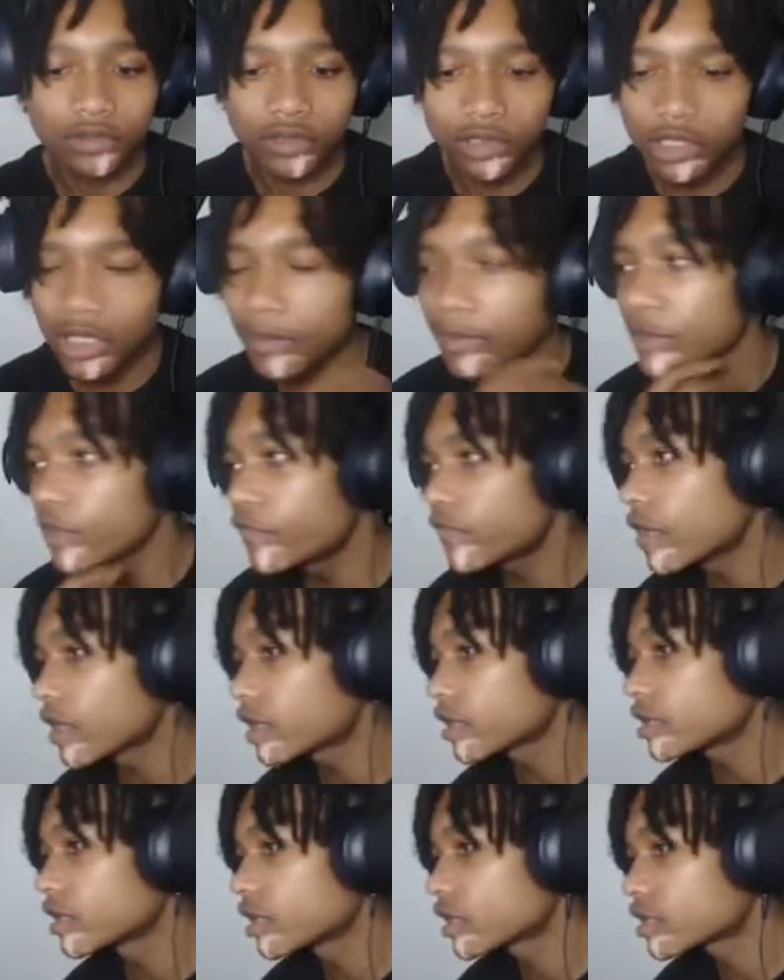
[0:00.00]
W
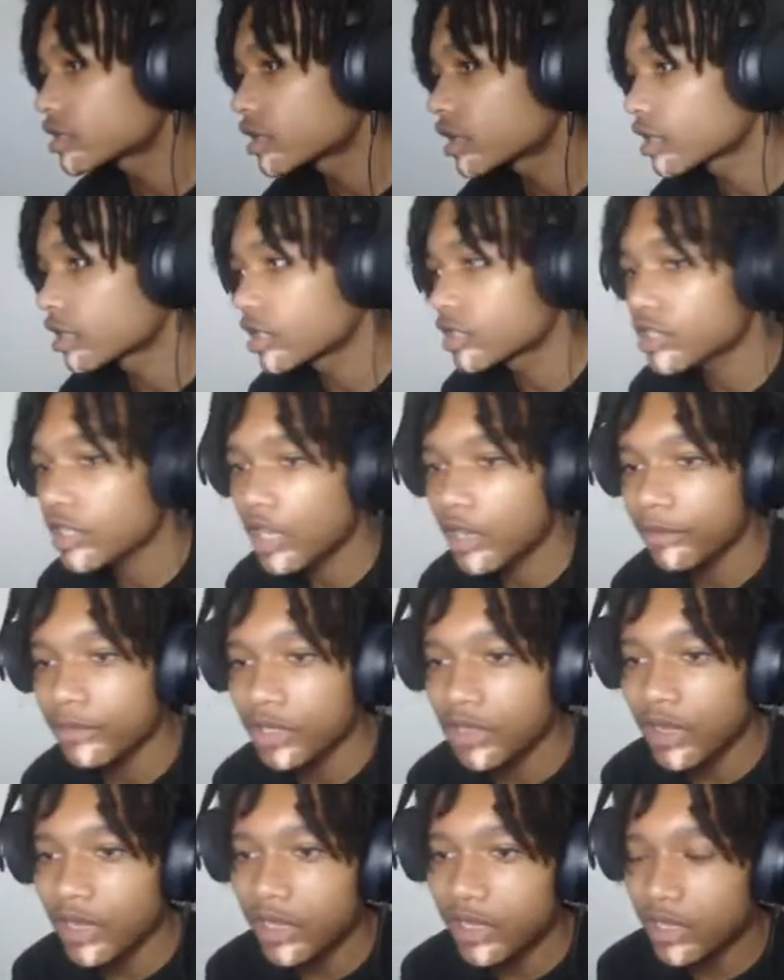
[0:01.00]
fucking dick suck in the chat,
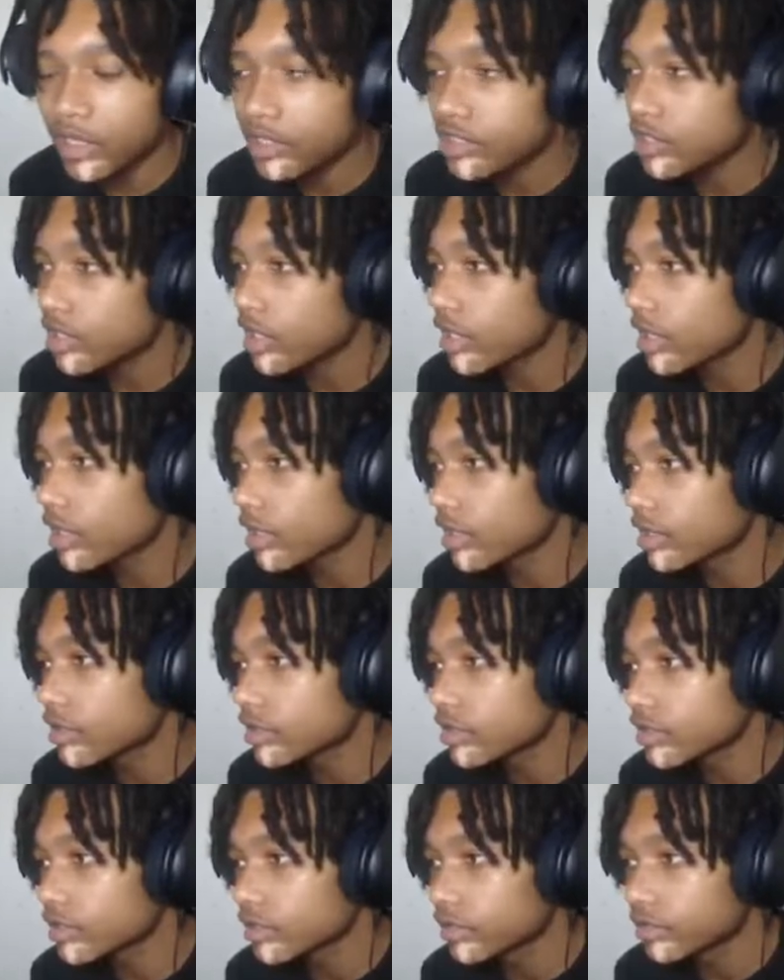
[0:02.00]
bro. I guess. I
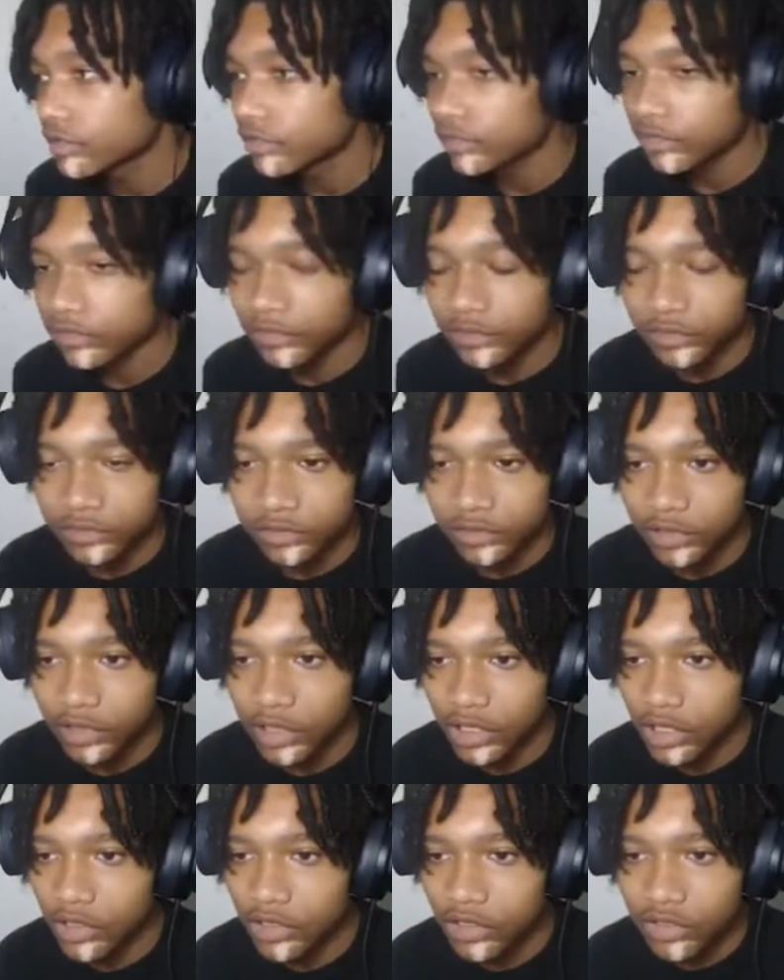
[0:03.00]
guess. ass,
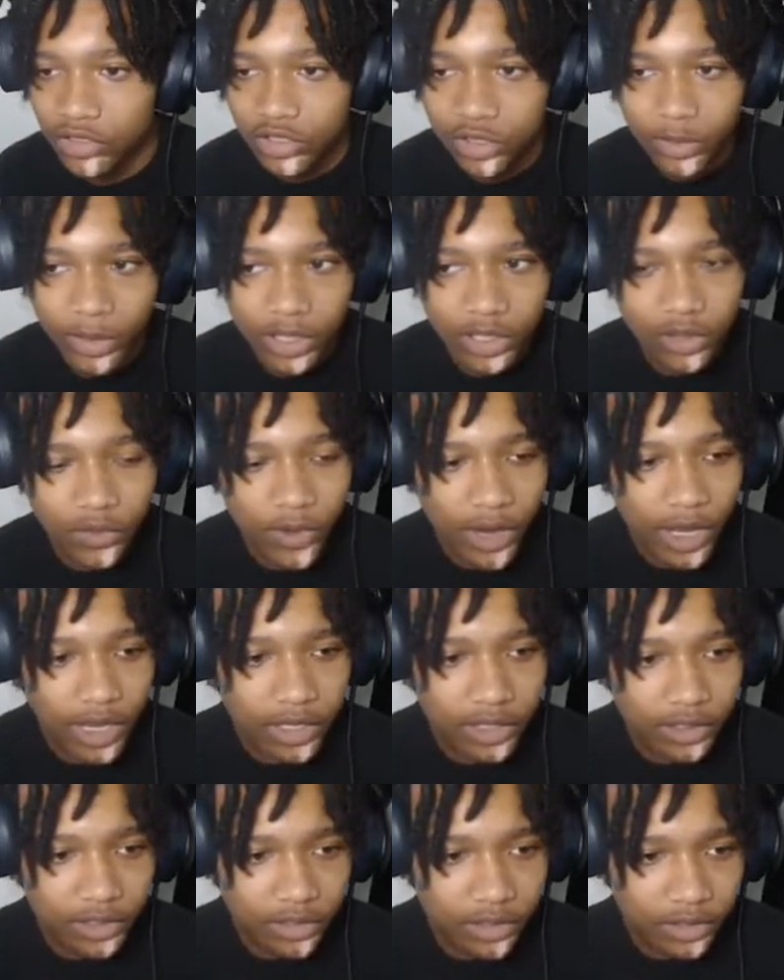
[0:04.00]
bro. you gotta start
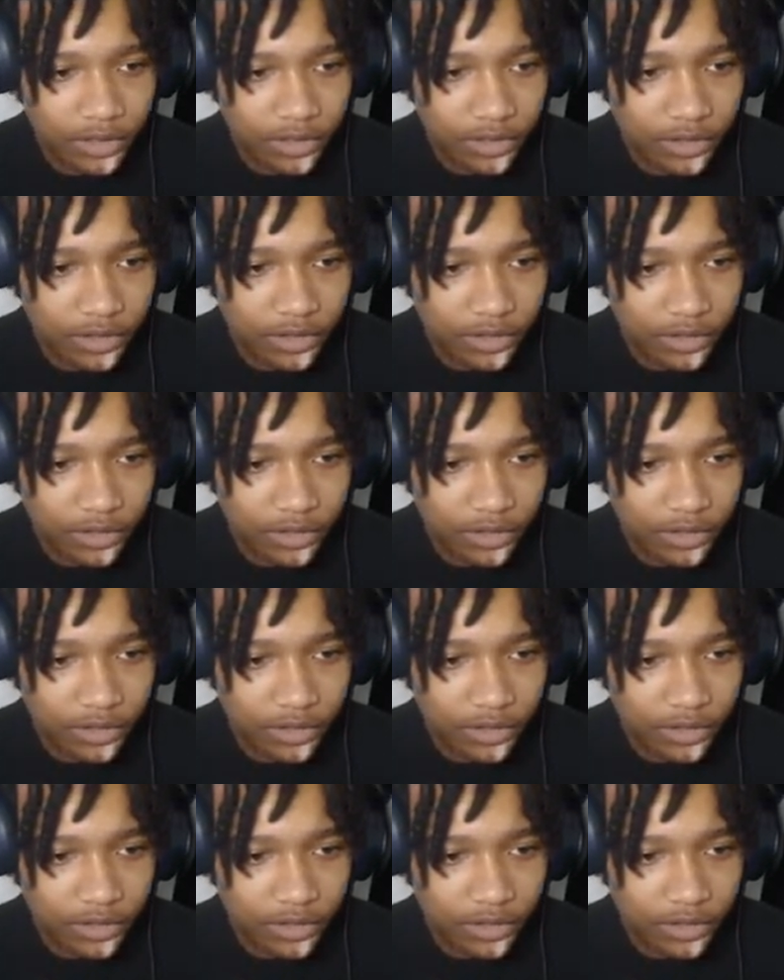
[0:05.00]
me early.